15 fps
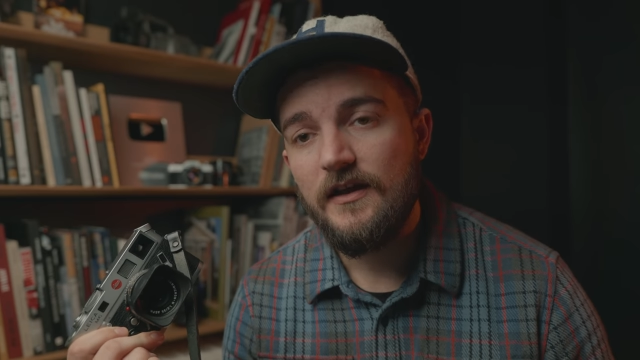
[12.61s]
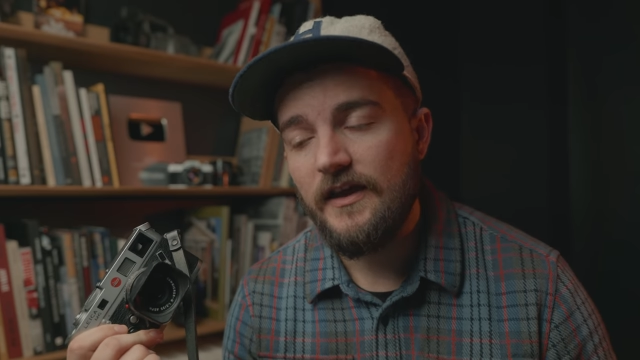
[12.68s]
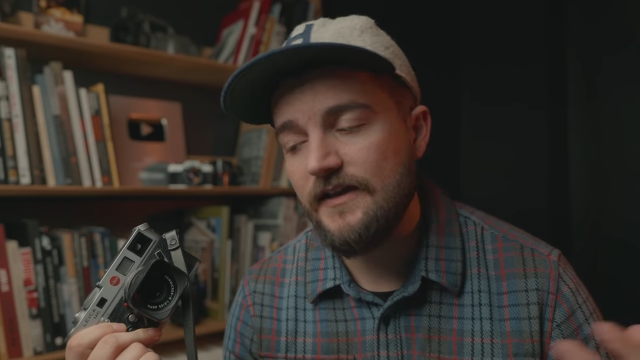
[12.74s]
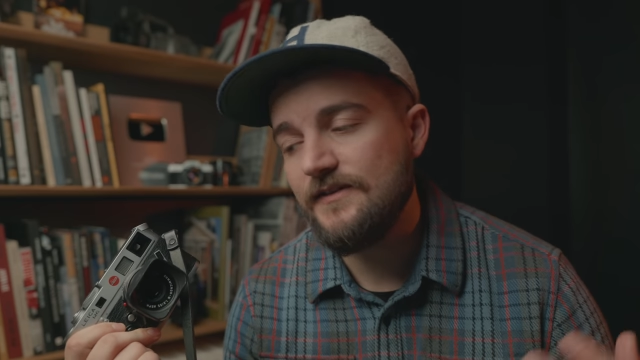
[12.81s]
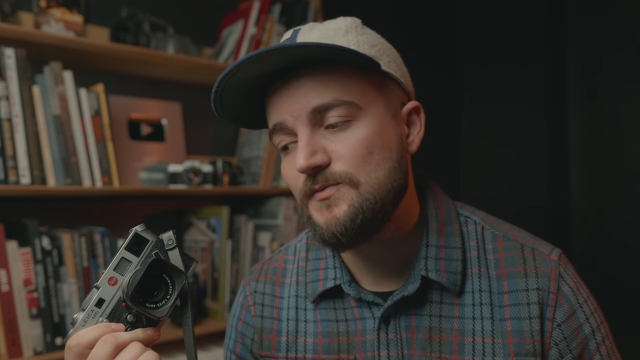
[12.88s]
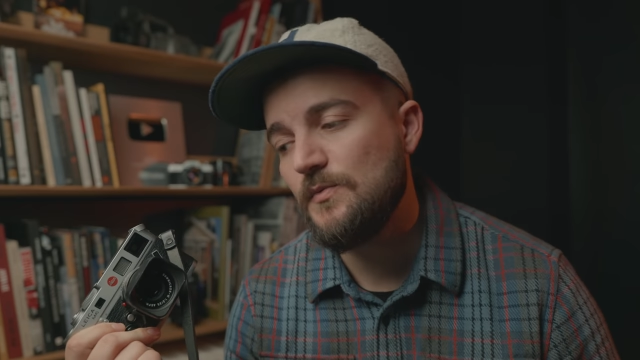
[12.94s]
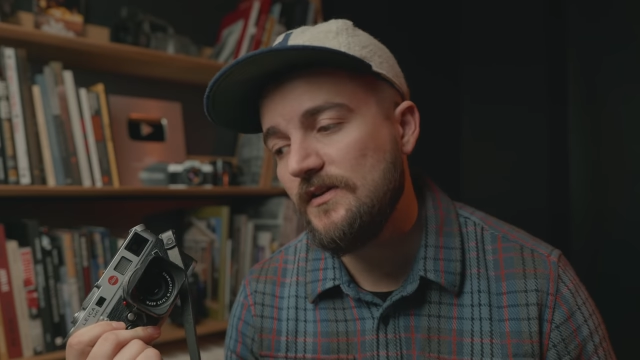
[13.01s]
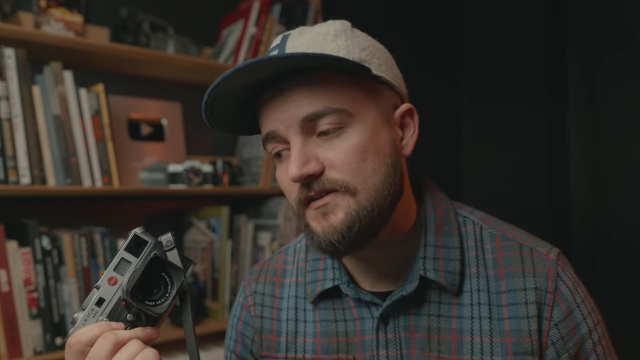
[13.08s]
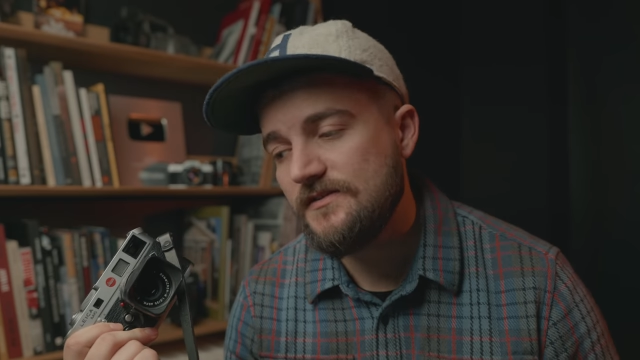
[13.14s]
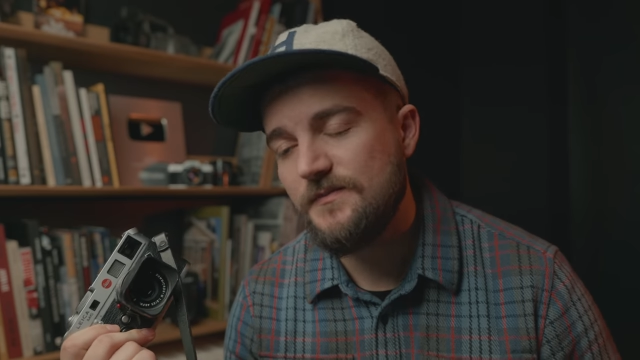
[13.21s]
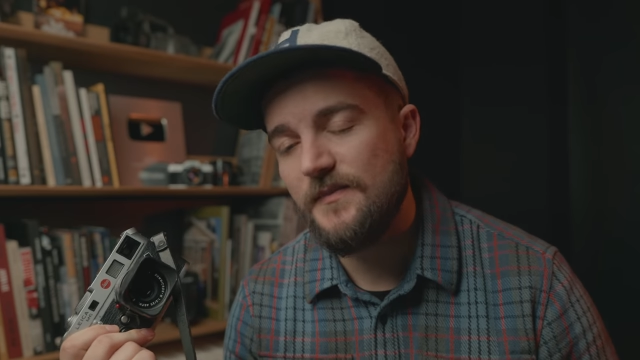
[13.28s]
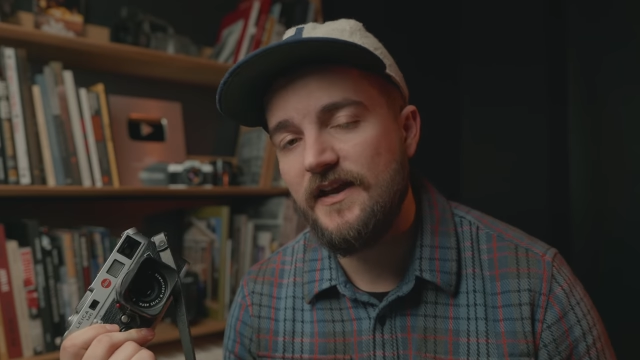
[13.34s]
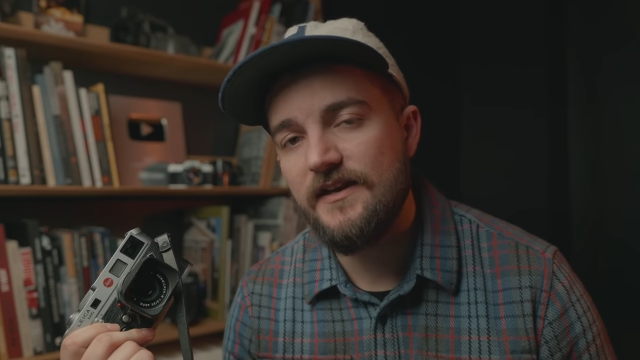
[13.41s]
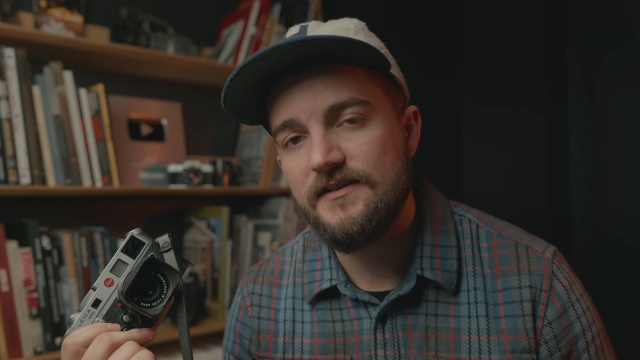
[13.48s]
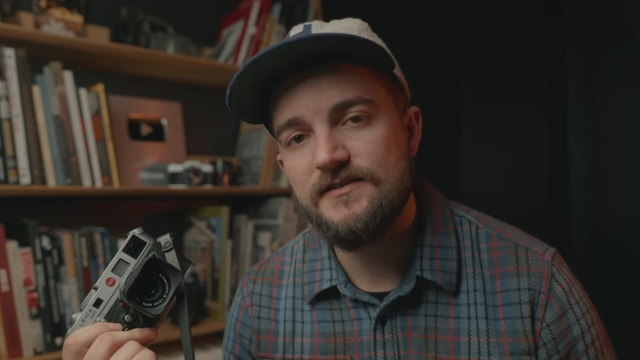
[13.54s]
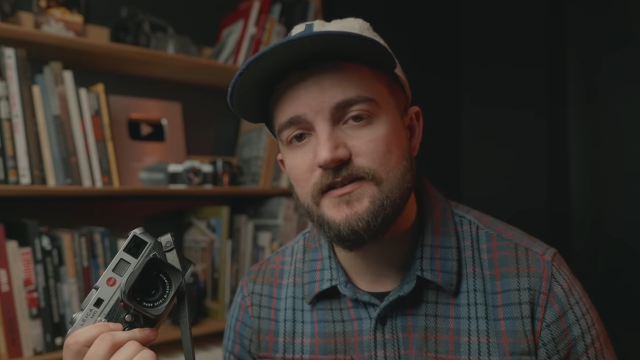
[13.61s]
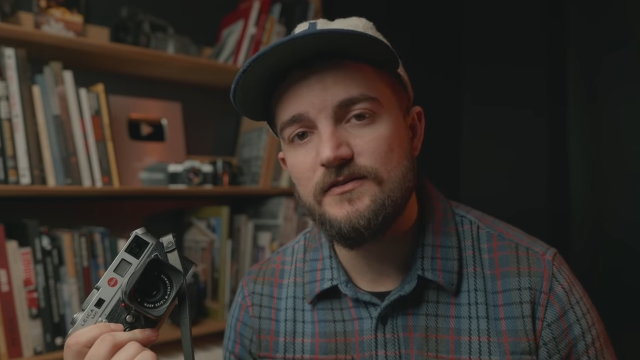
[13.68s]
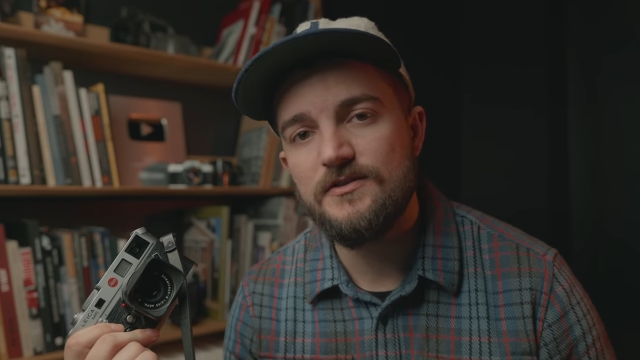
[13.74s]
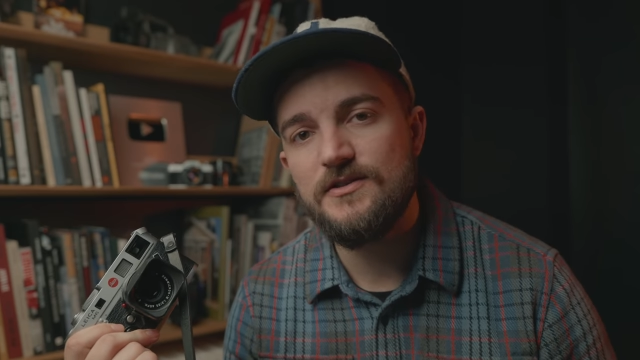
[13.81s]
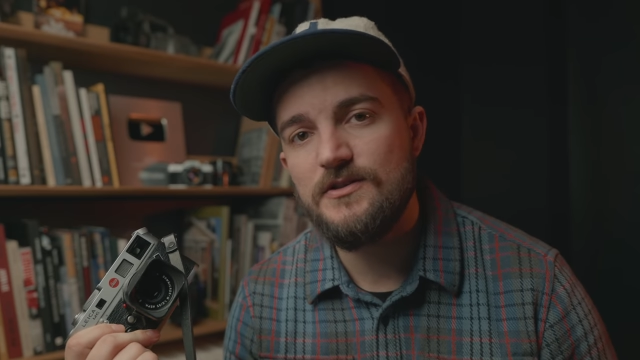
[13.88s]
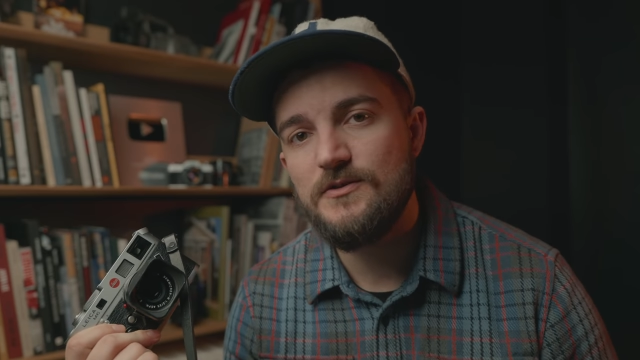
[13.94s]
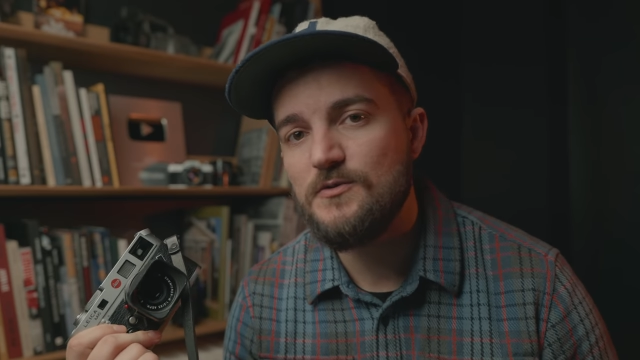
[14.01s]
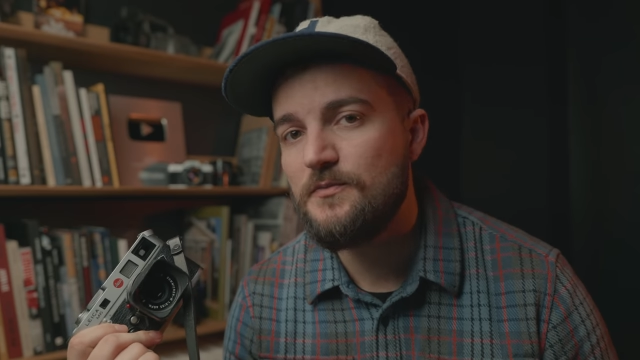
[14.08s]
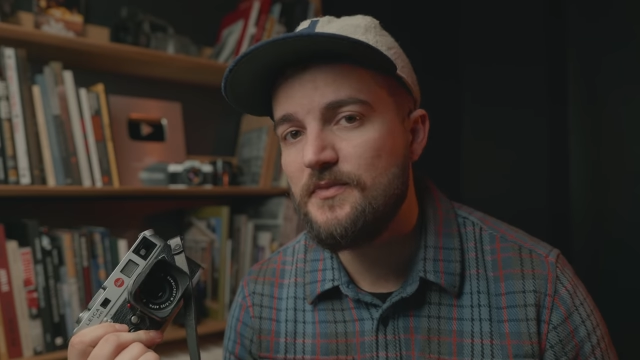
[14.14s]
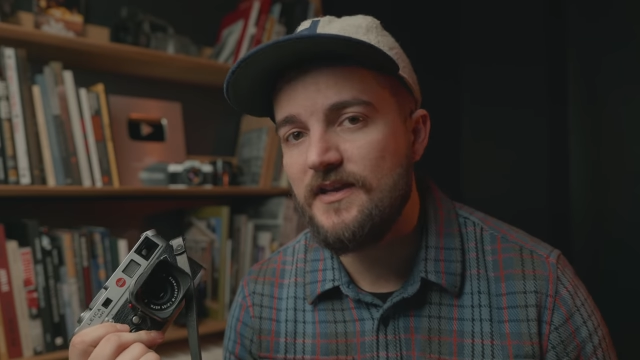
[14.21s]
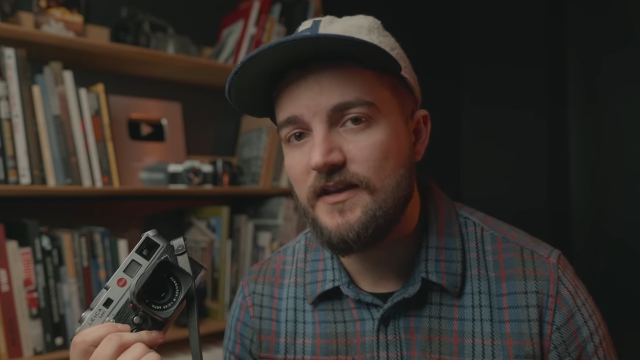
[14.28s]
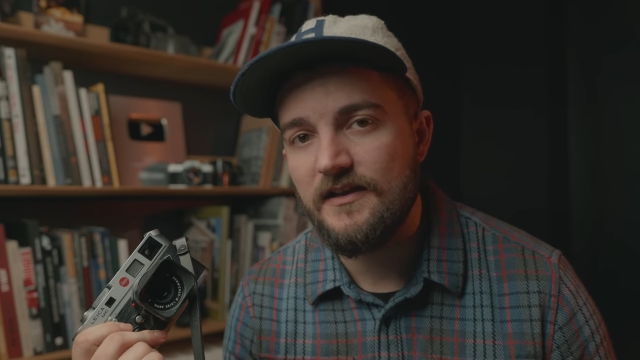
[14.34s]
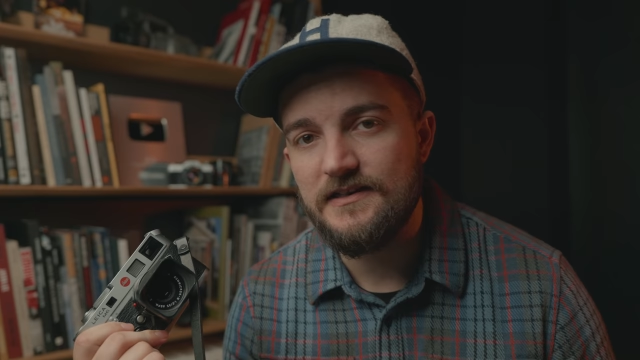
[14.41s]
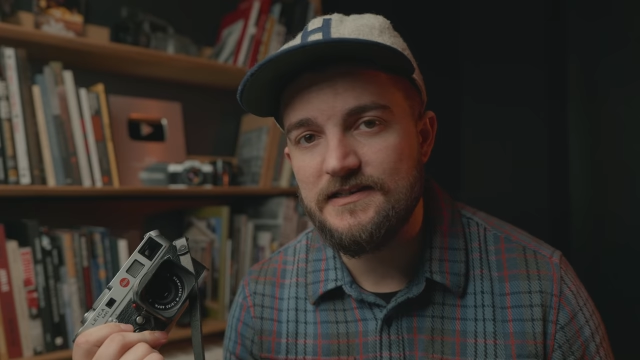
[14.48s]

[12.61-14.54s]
as well as my SL2 being